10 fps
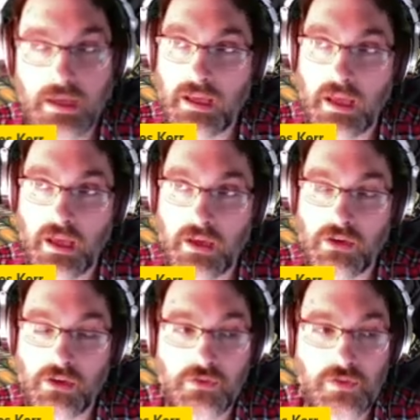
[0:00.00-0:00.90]

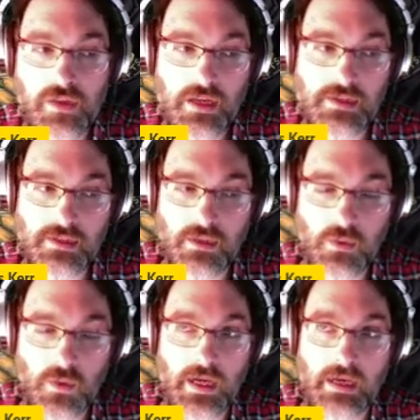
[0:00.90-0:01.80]
And for the next little
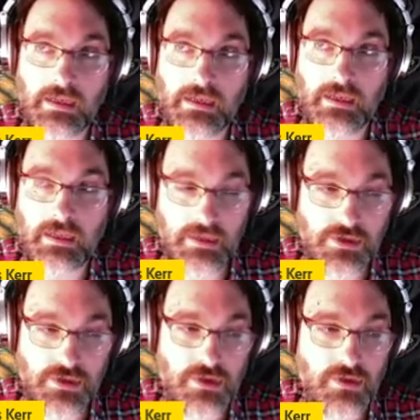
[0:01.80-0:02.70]
while, at
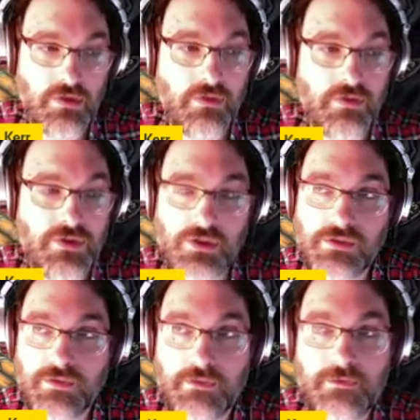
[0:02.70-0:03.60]
least, you can search
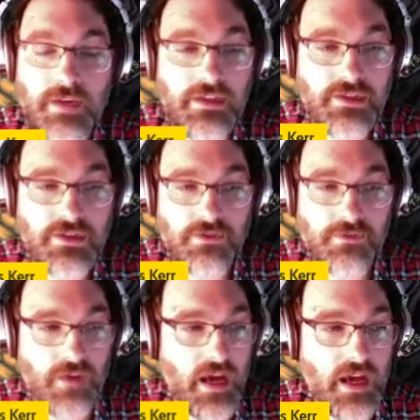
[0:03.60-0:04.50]
for Fight to
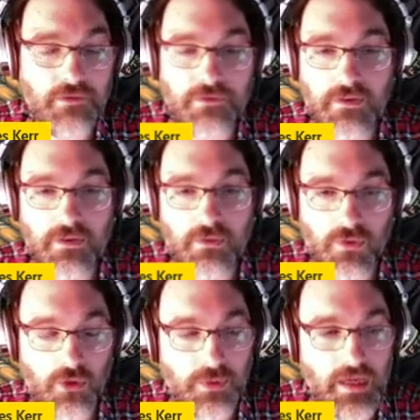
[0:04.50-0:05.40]
Survive
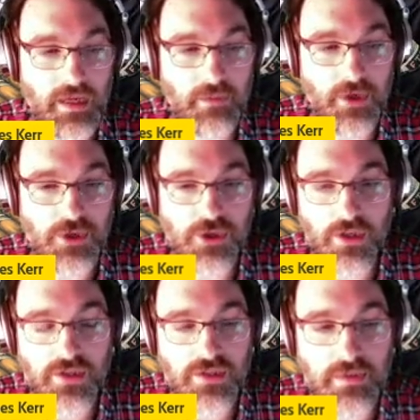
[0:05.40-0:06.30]
Role Playing Martial
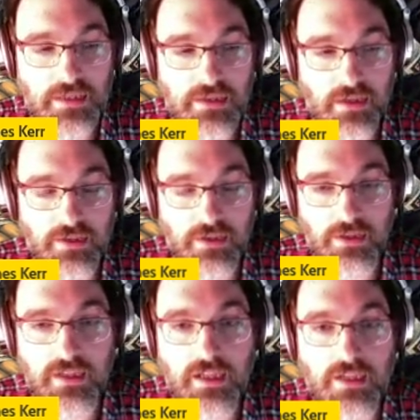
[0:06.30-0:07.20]
Arts Meets Heart
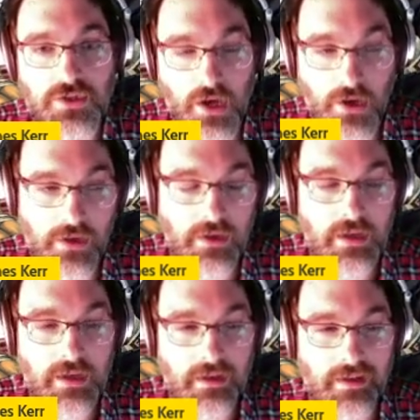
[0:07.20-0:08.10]
on Kickstarter.
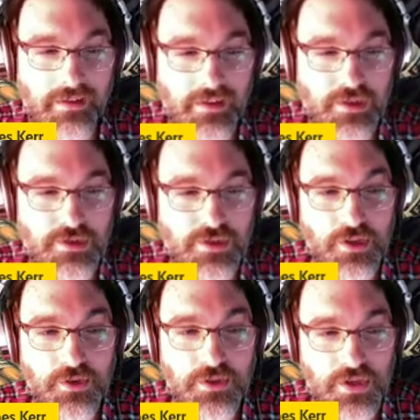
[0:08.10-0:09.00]
And the
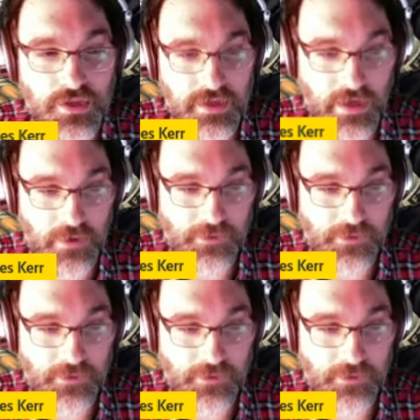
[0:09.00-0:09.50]
Kickstarter is on now.